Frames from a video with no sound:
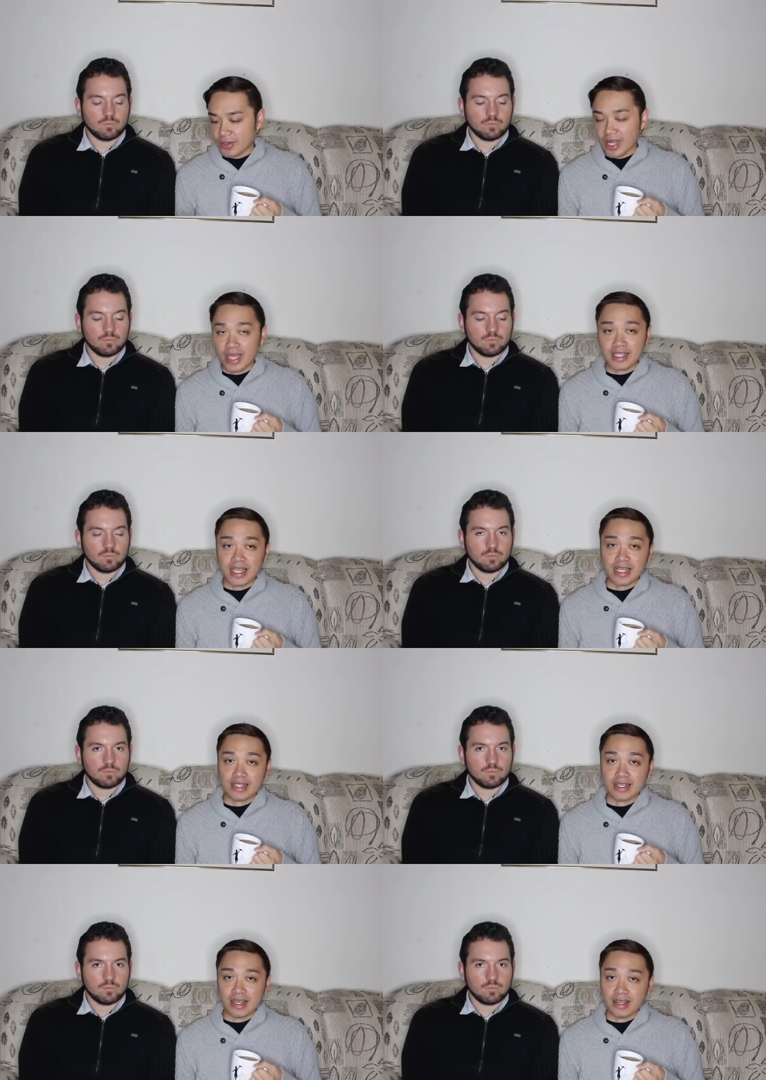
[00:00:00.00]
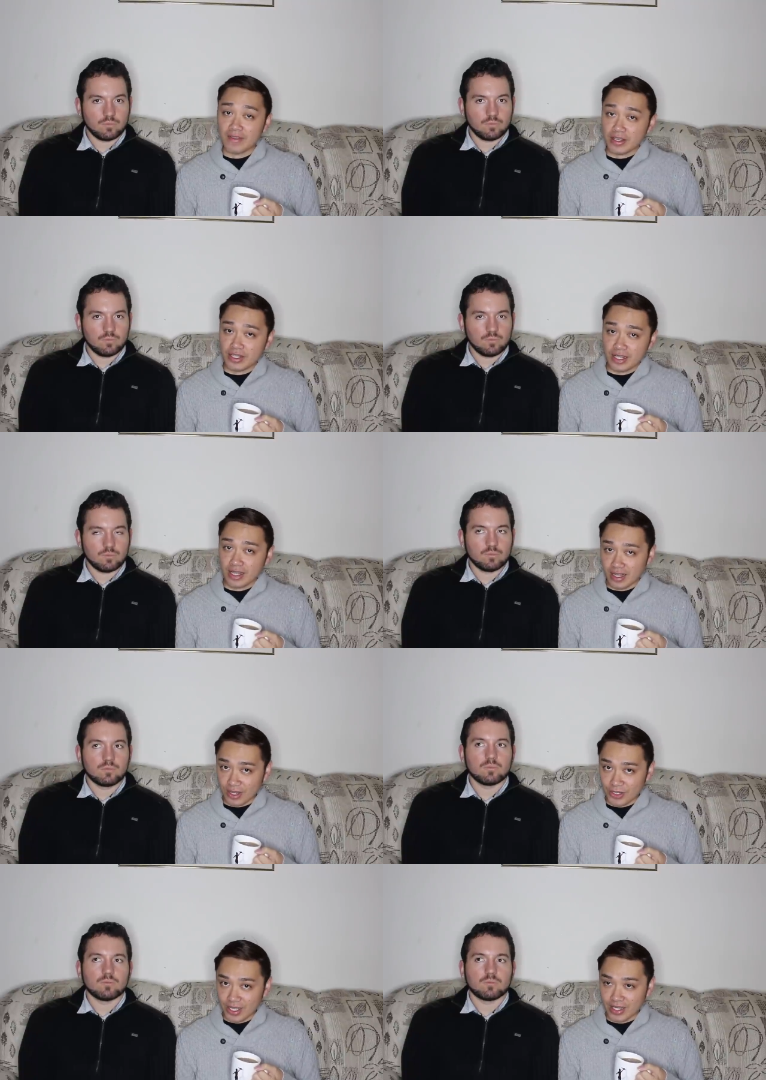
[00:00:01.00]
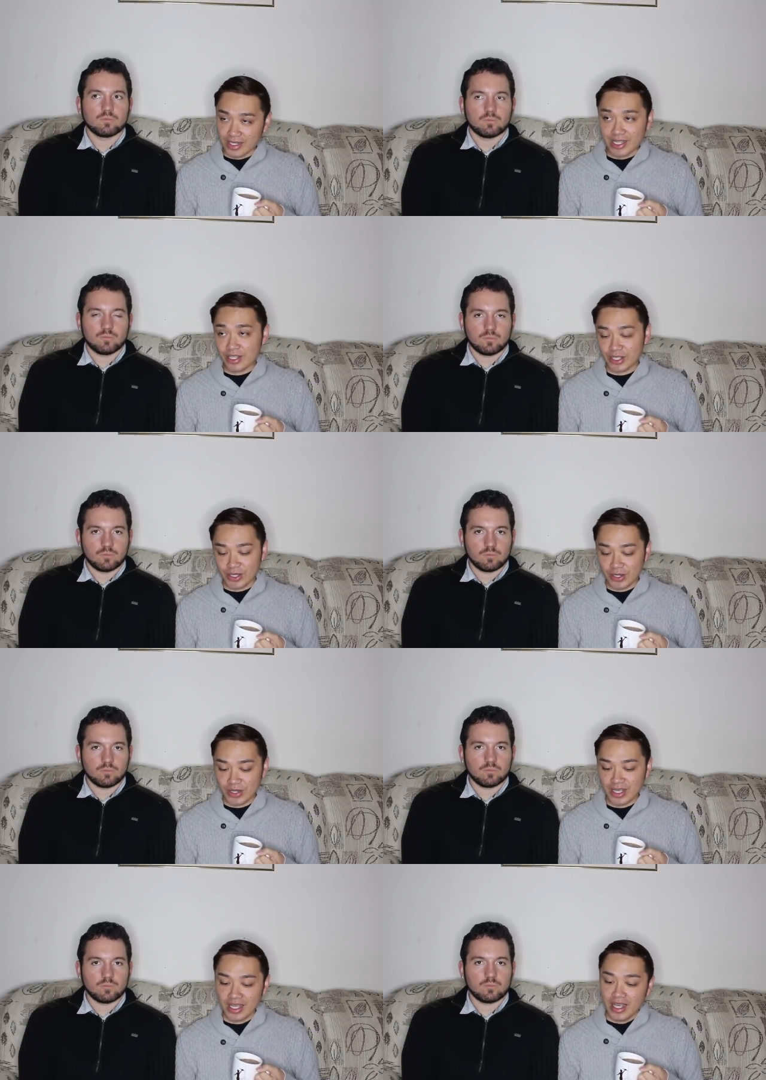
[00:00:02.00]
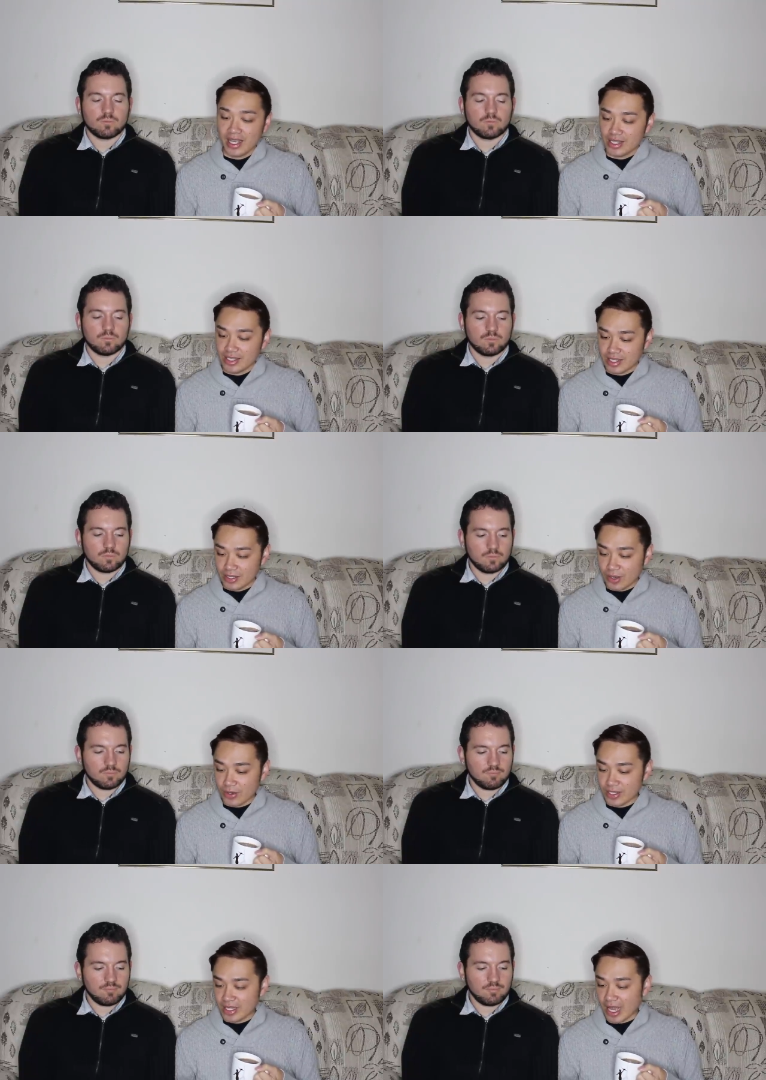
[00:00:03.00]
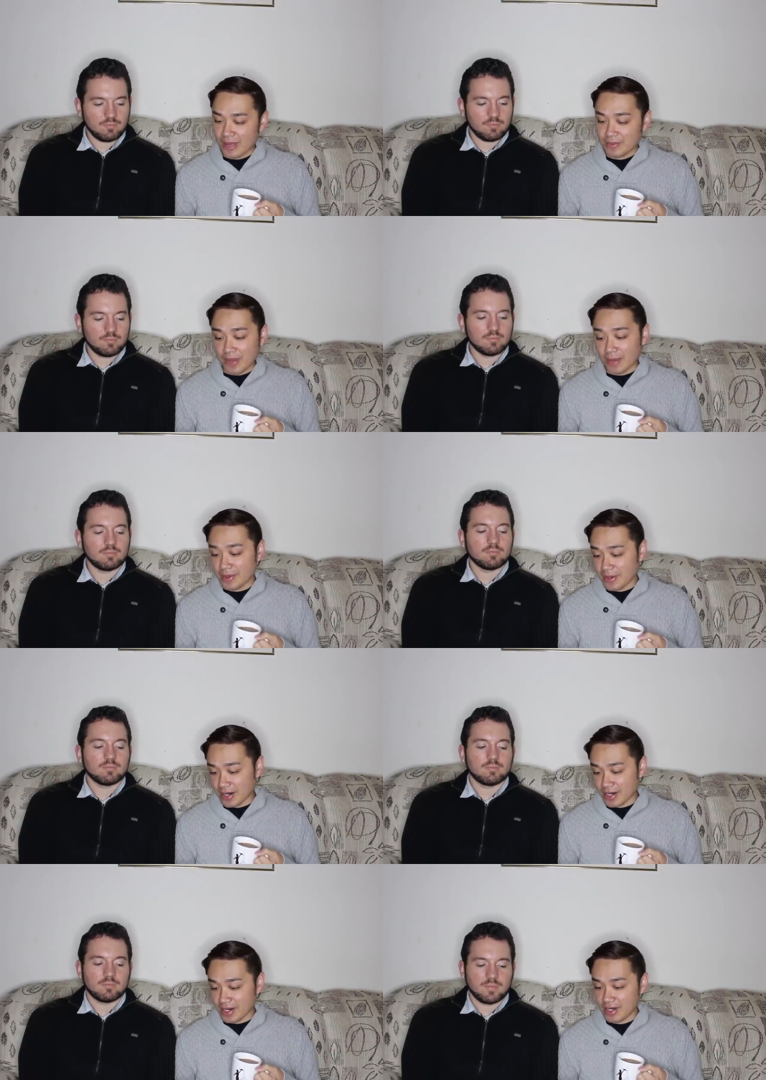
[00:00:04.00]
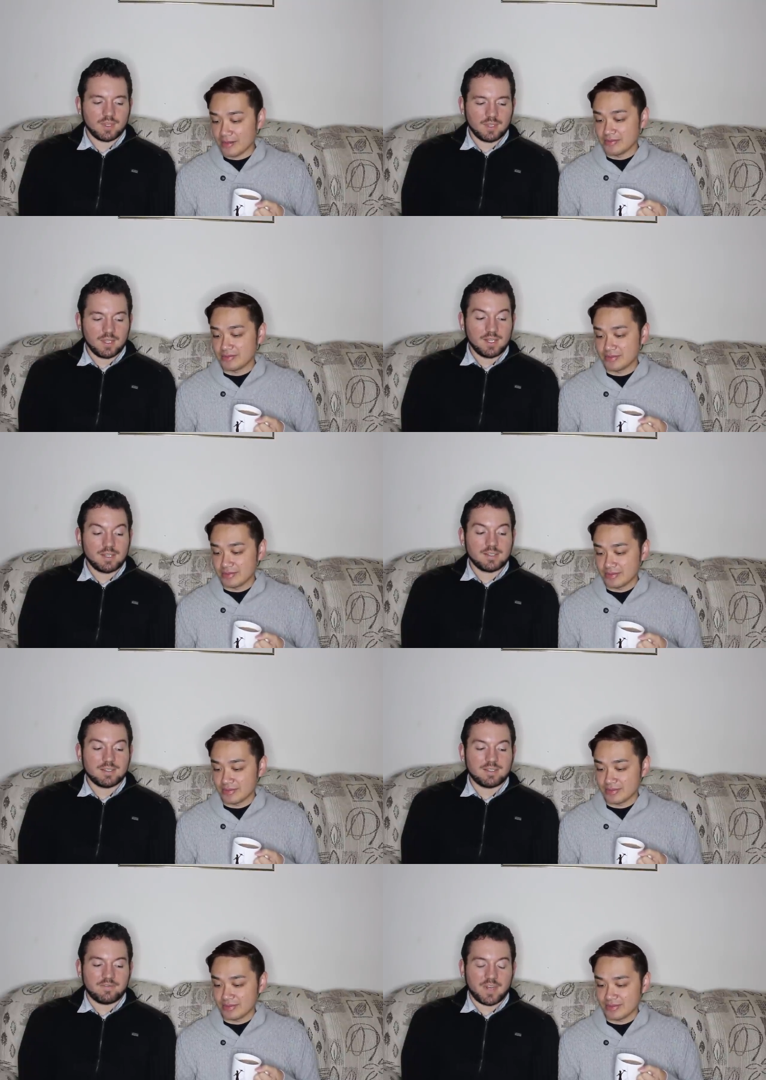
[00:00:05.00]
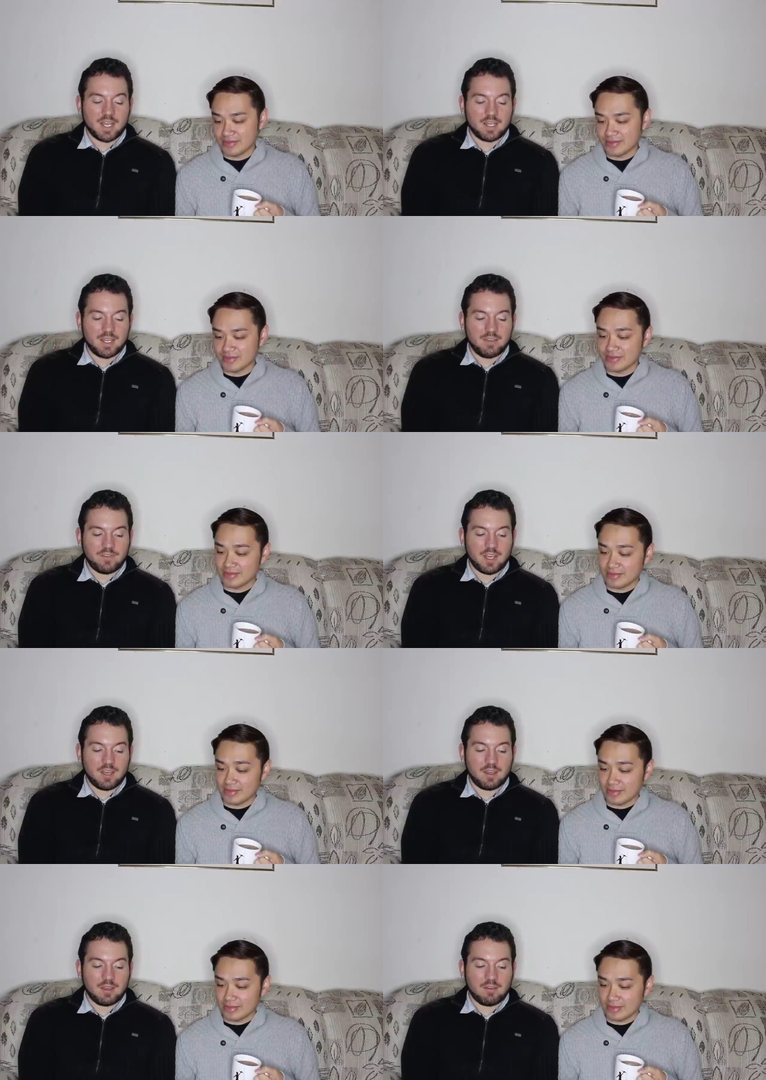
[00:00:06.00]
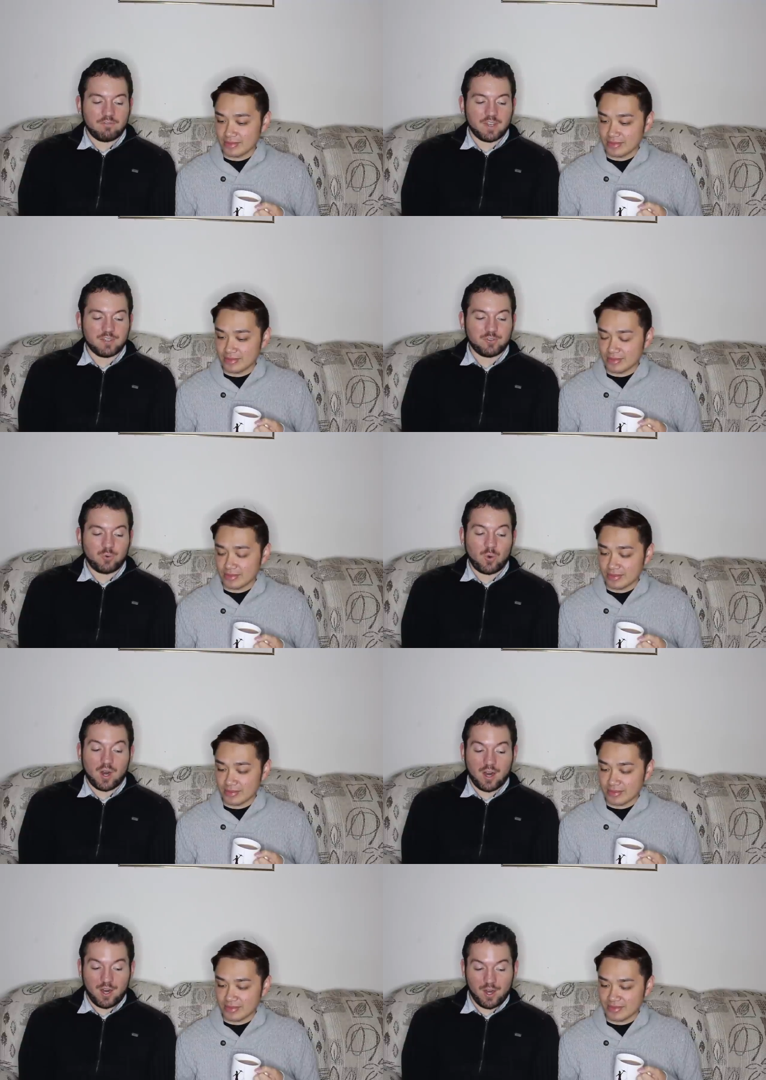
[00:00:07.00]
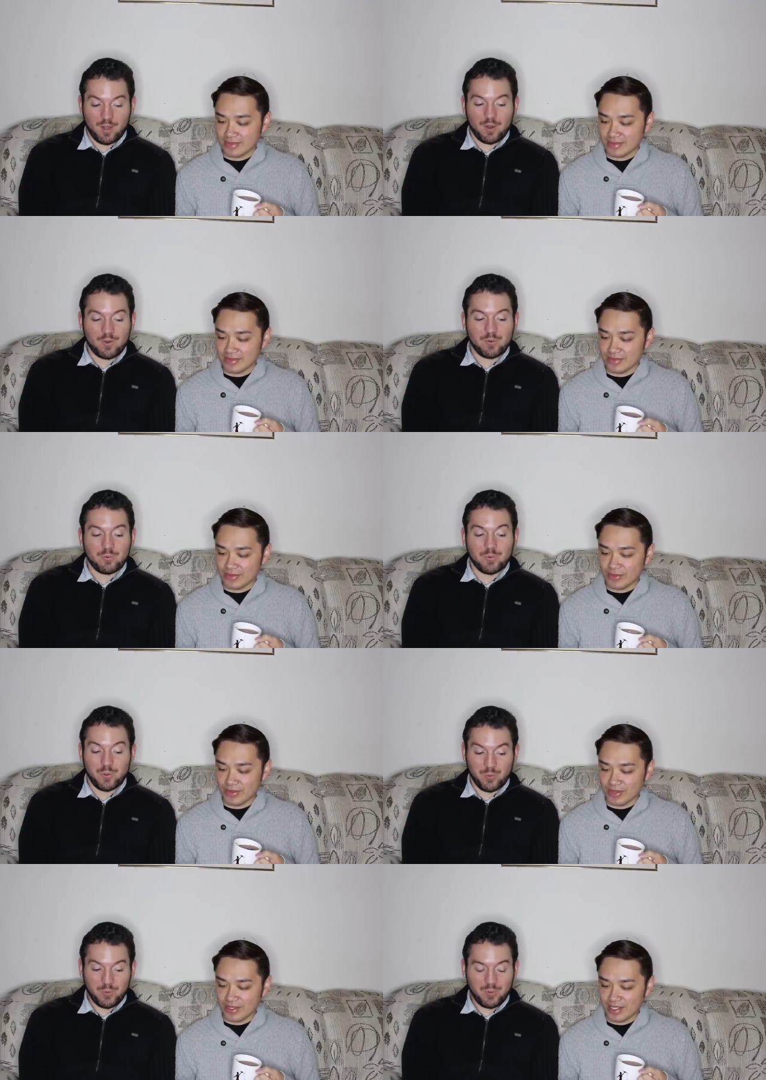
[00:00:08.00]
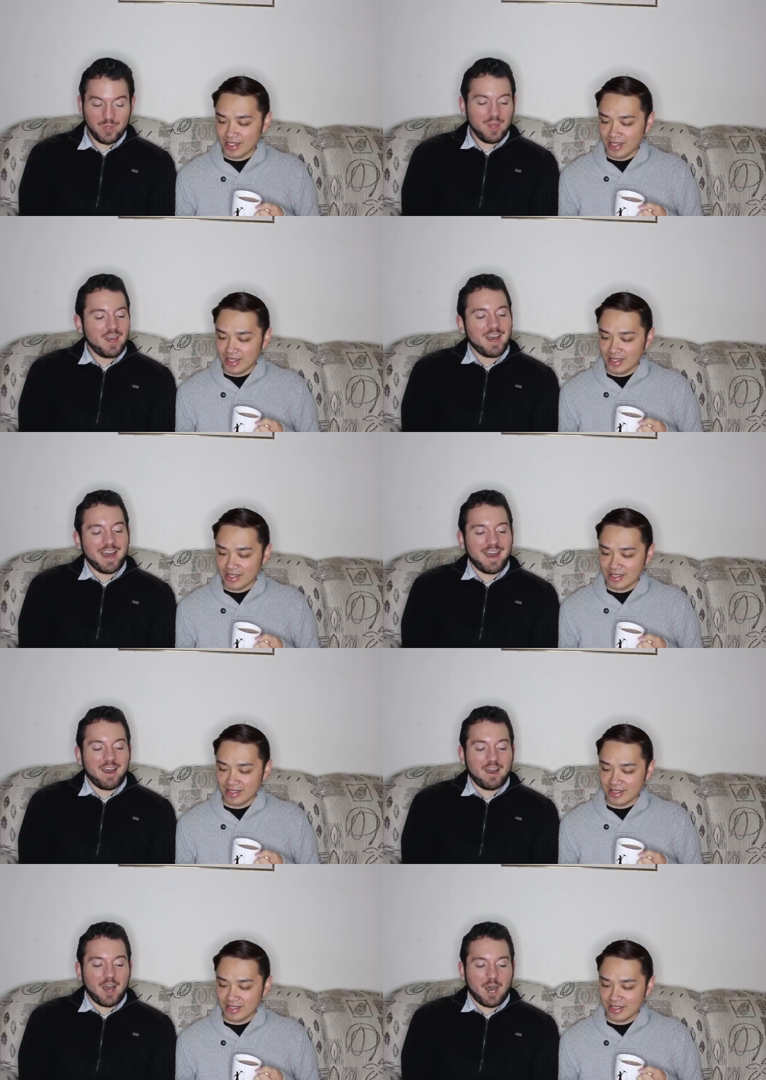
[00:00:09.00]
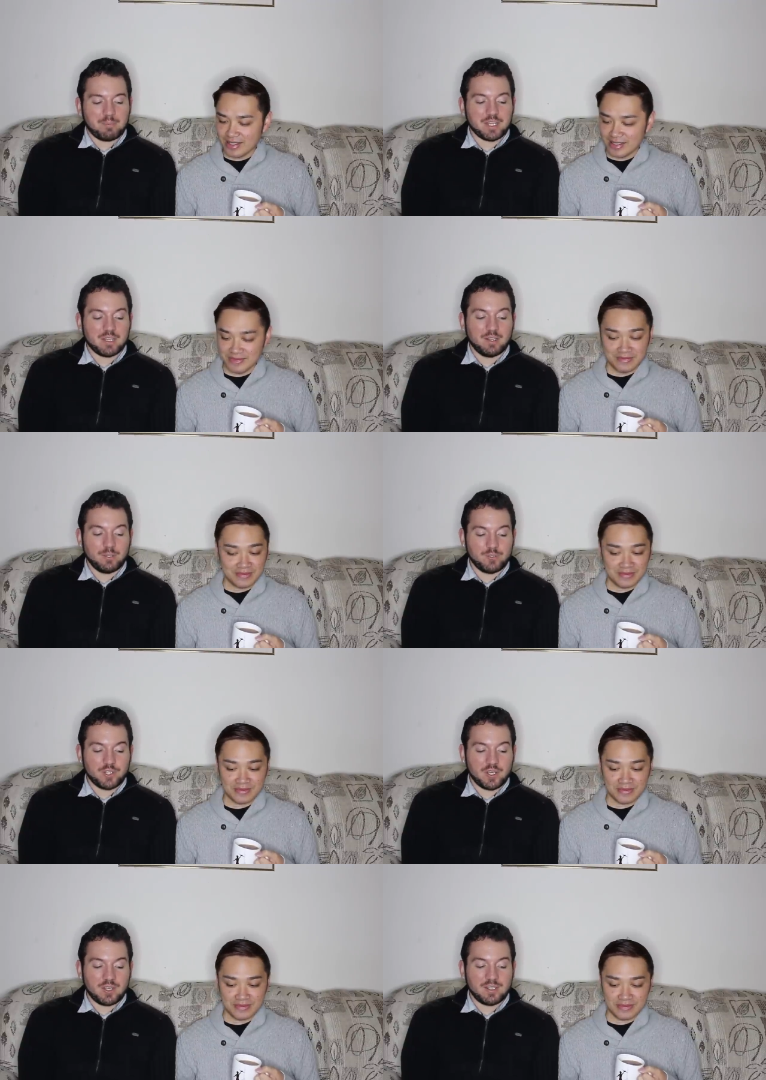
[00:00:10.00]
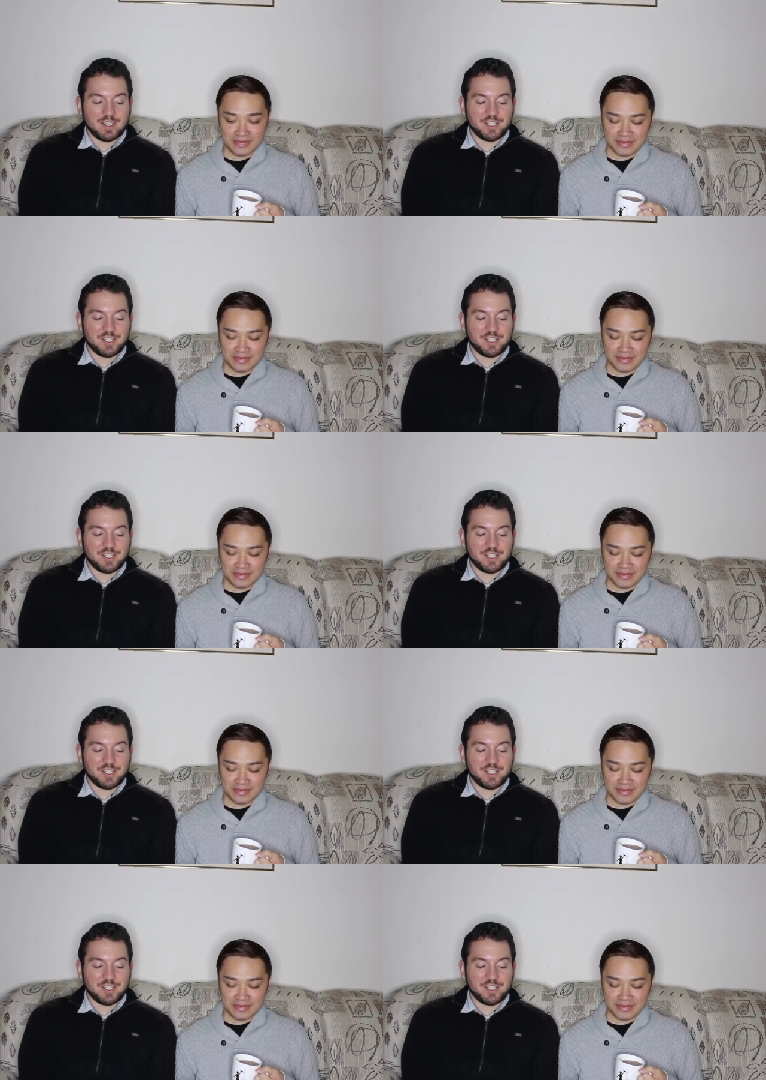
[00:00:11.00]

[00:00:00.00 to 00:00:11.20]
Speaker 1: 2018 convention collection include Skull Snap, Poppy Parker,
Speaker 2: Divine Evening Victoire Roux, uh, Optic Illusion